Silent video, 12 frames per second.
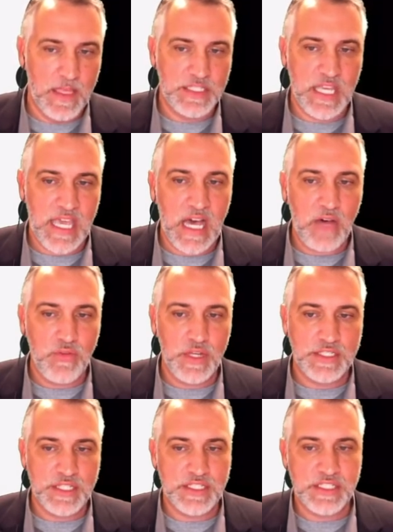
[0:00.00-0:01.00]
See,
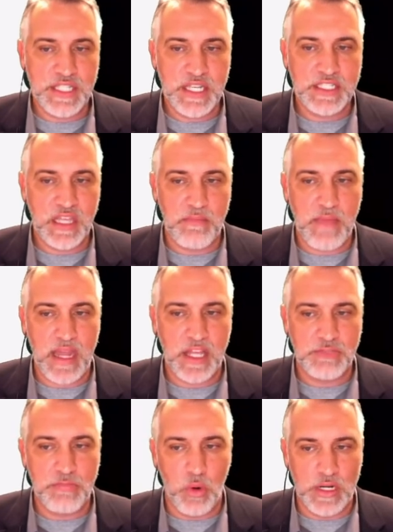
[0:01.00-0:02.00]
Calvinists insist that man
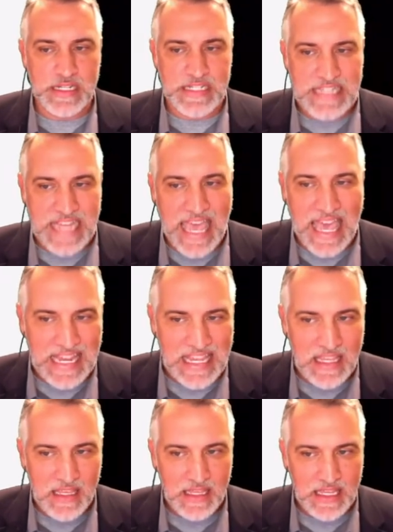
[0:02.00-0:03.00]
is born
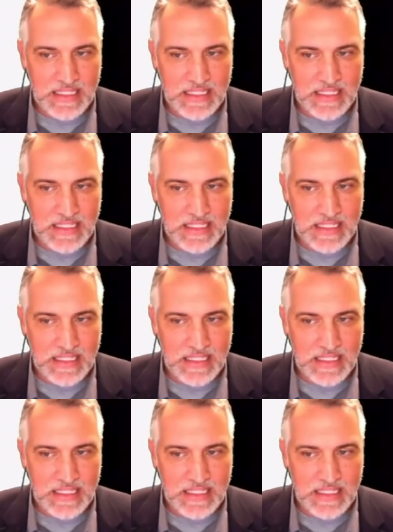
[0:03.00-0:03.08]
dead